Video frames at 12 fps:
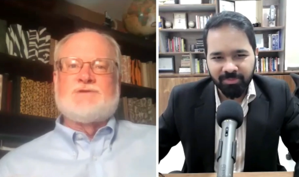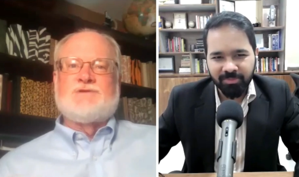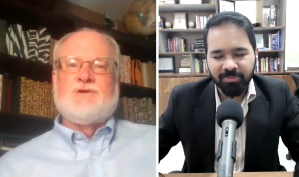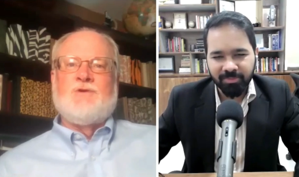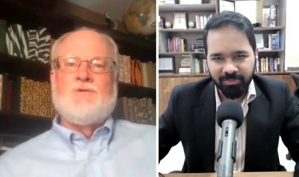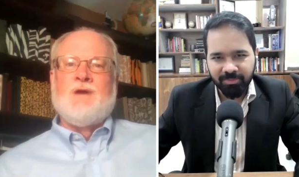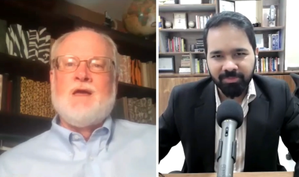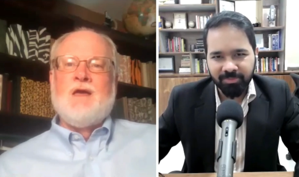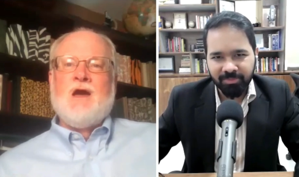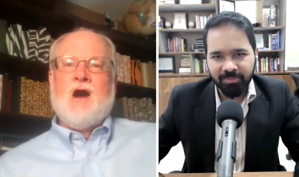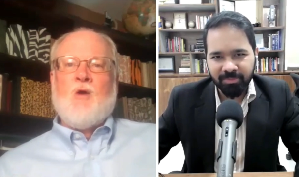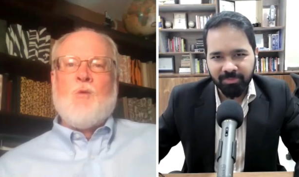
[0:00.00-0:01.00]
Speaker 1: to
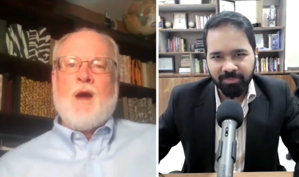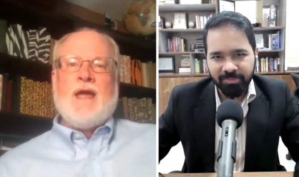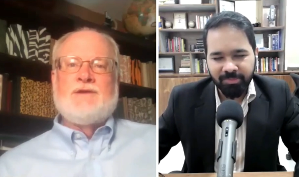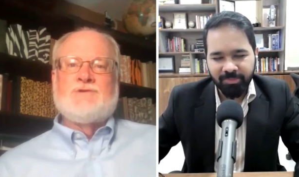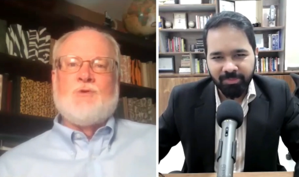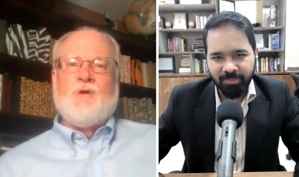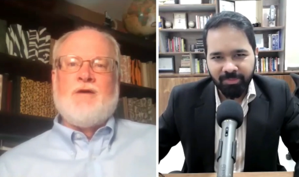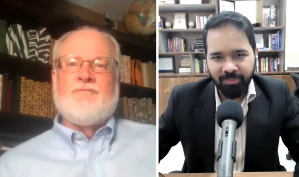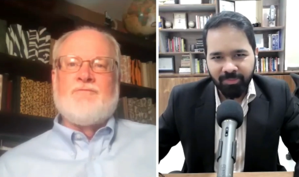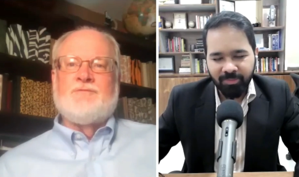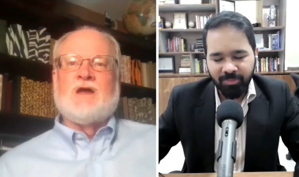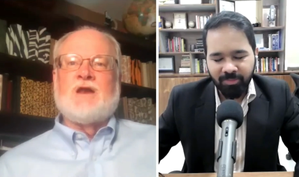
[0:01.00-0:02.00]
a way to have
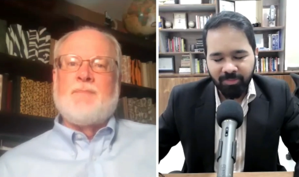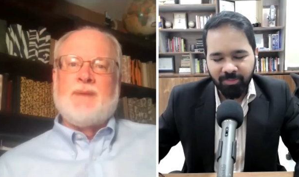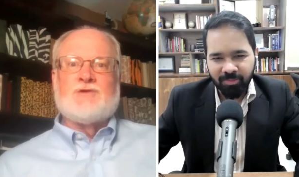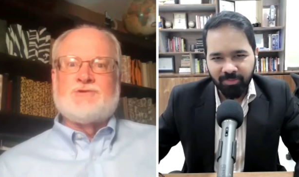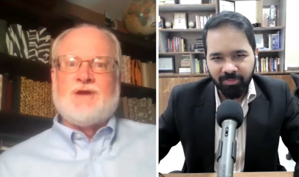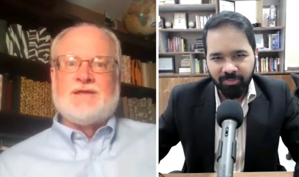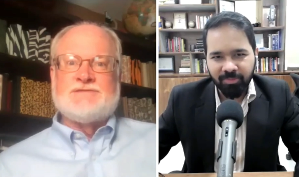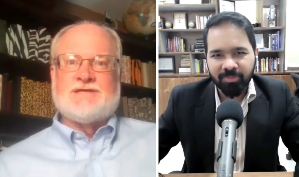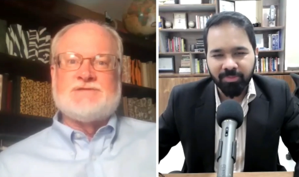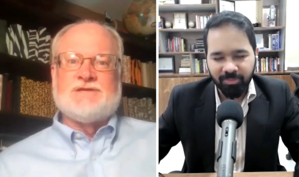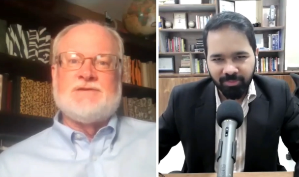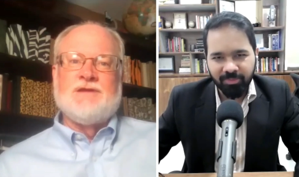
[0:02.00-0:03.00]
done a better
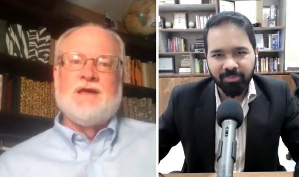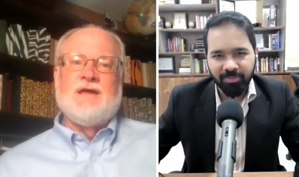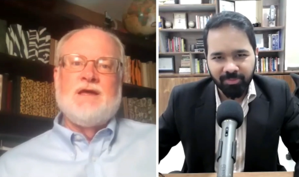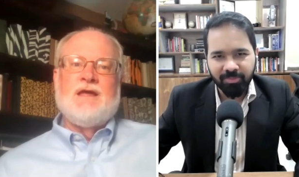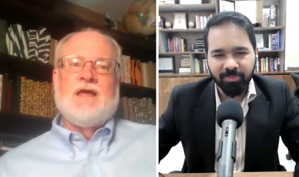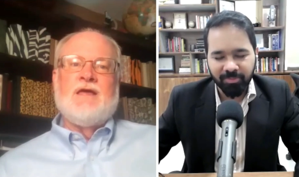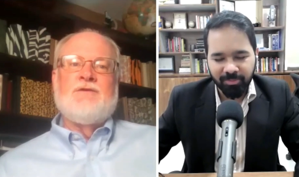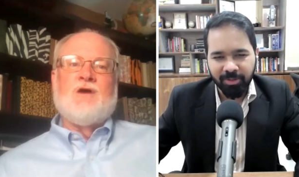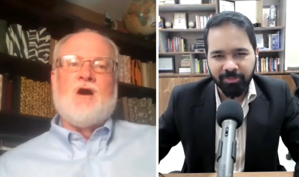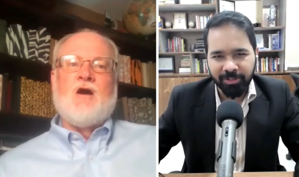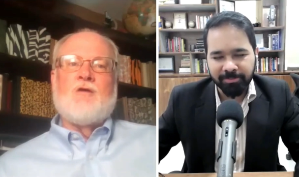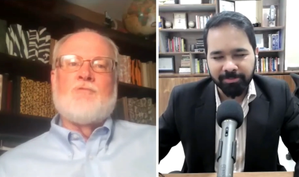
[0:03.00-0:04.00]
transition and
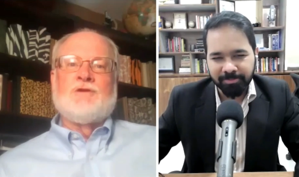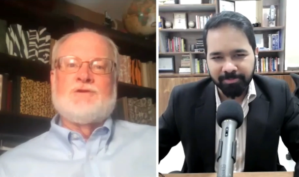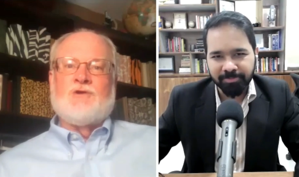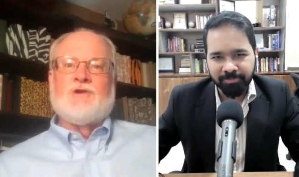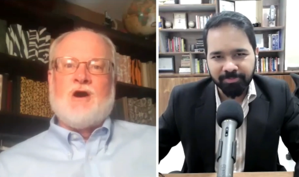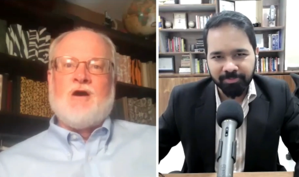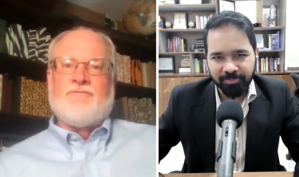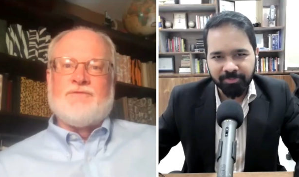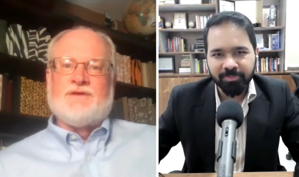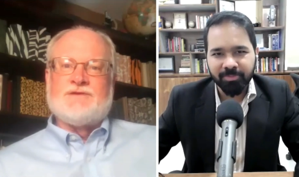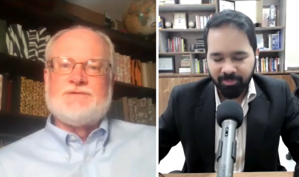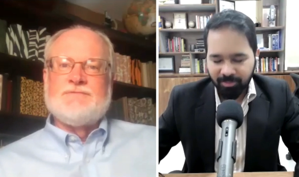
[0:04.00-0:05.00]
return to
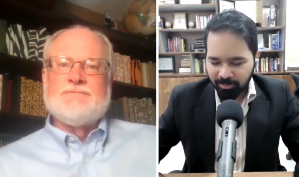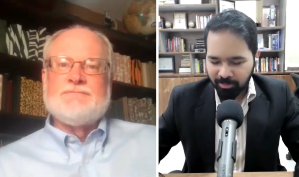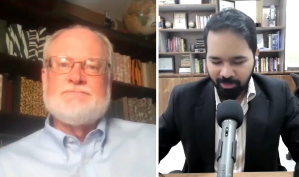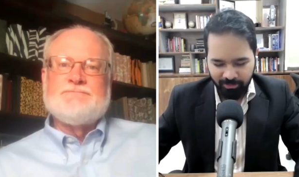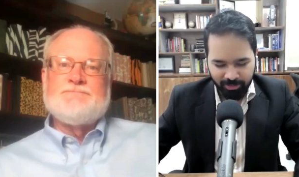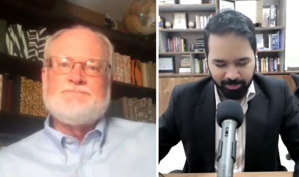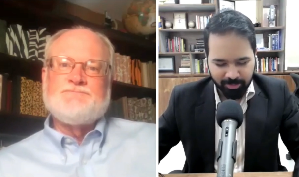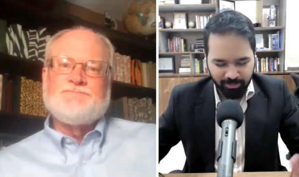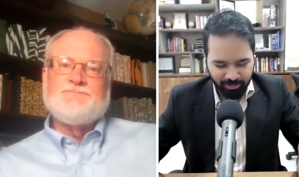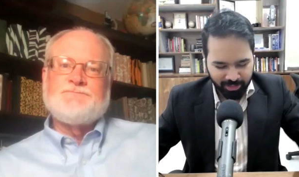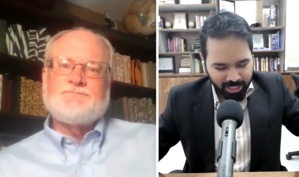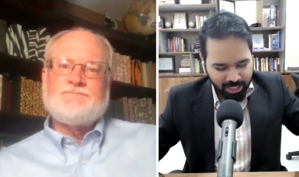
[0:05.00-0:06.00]
office.
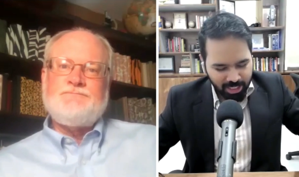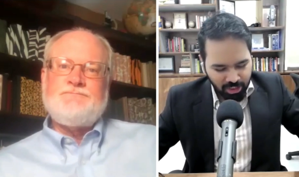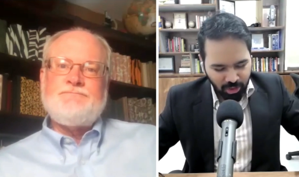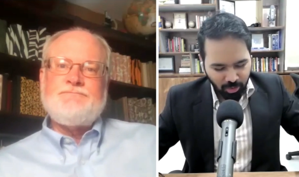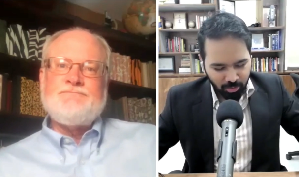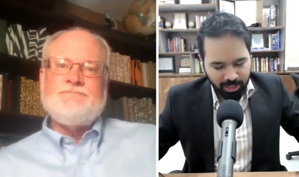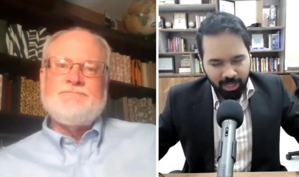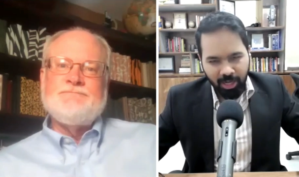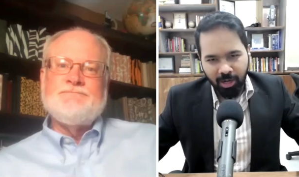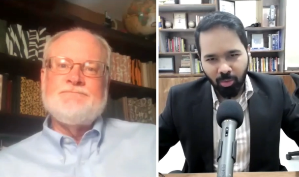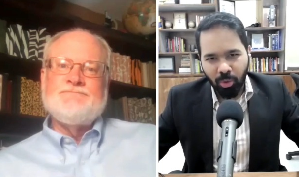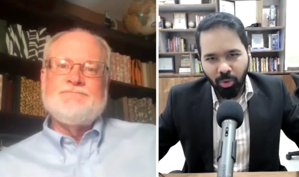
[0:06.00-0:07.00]
Speaker 2: Perfect. So
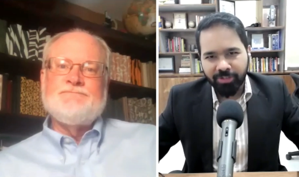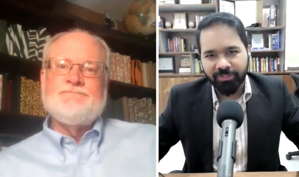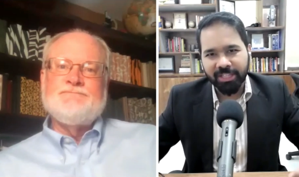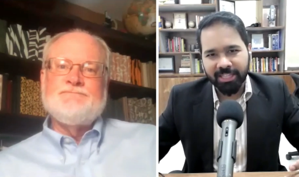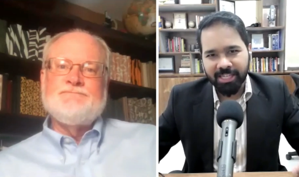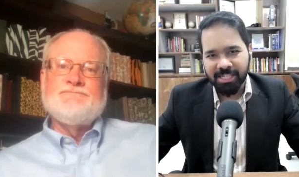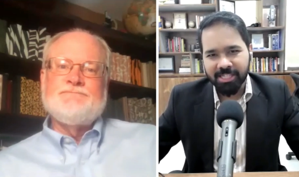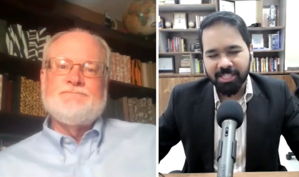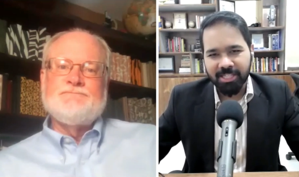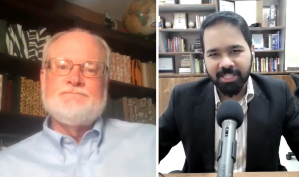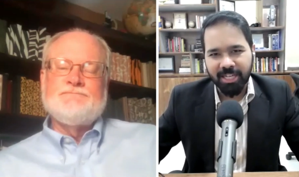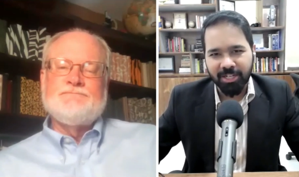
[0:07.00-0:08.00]
one of the
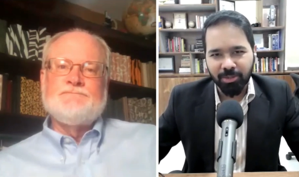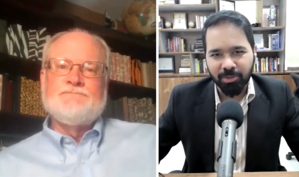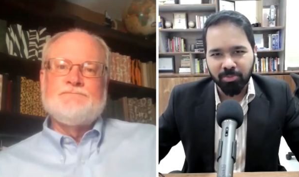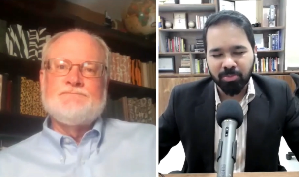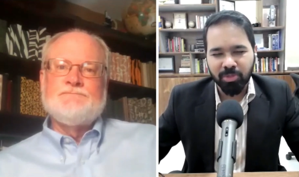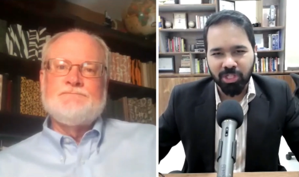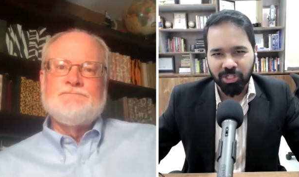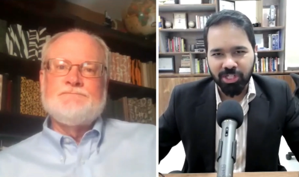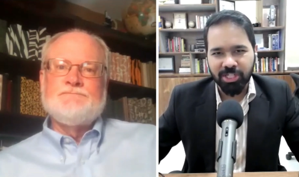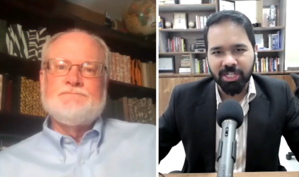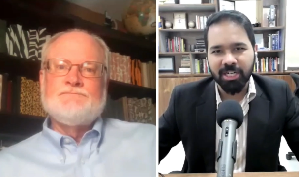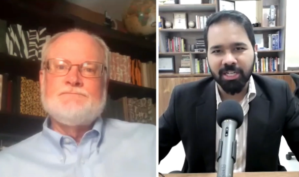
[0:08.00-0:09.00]
things that you
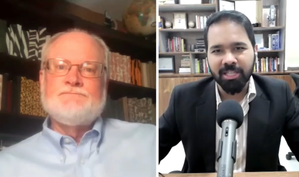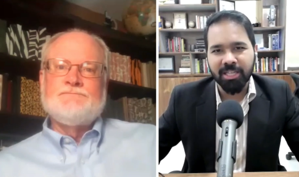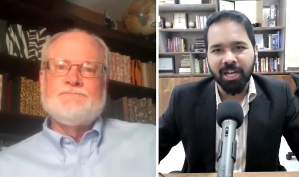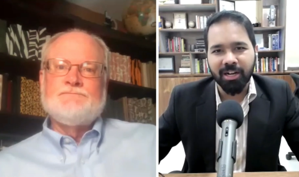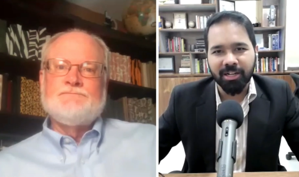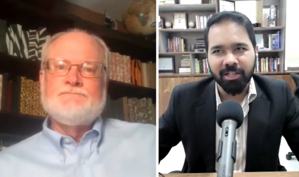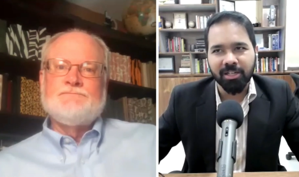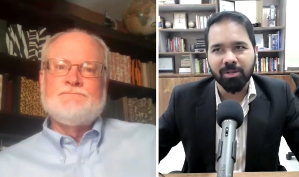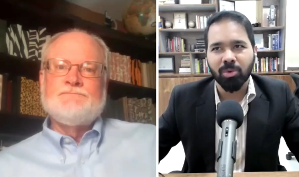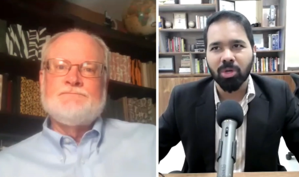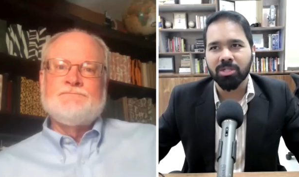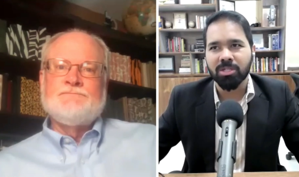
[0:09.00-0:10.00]
suggested in the article
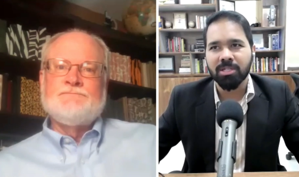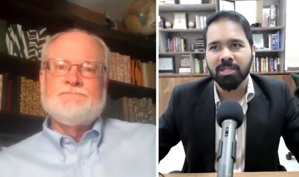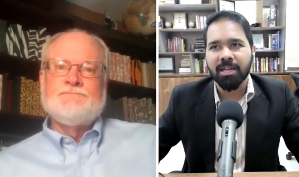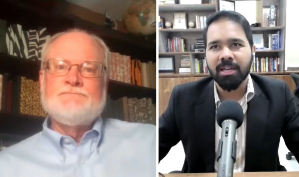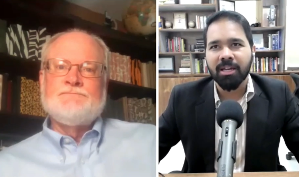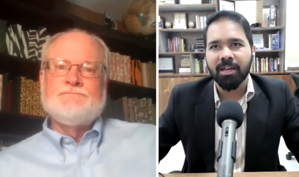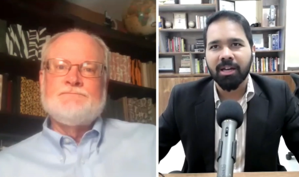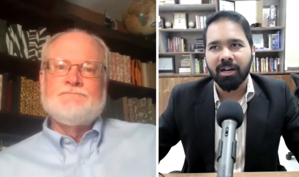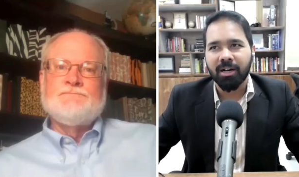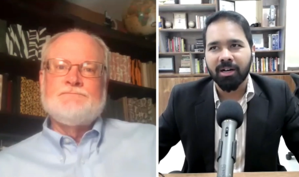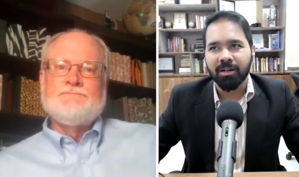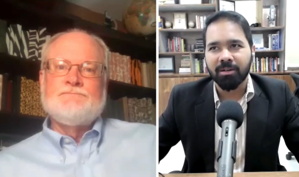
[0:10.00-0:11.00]
was,
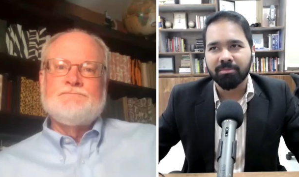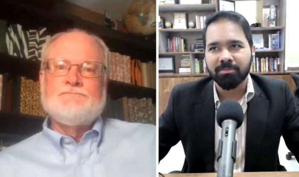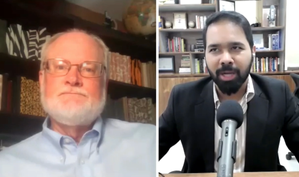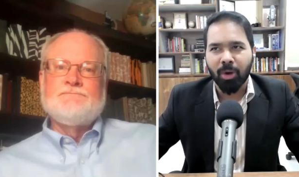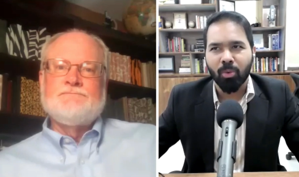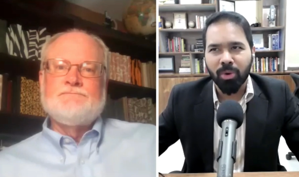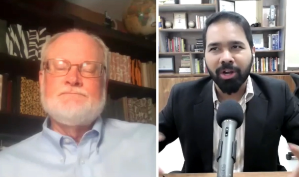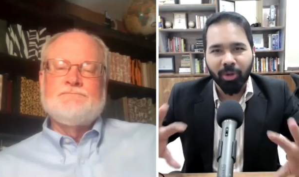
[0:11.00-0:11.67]
now we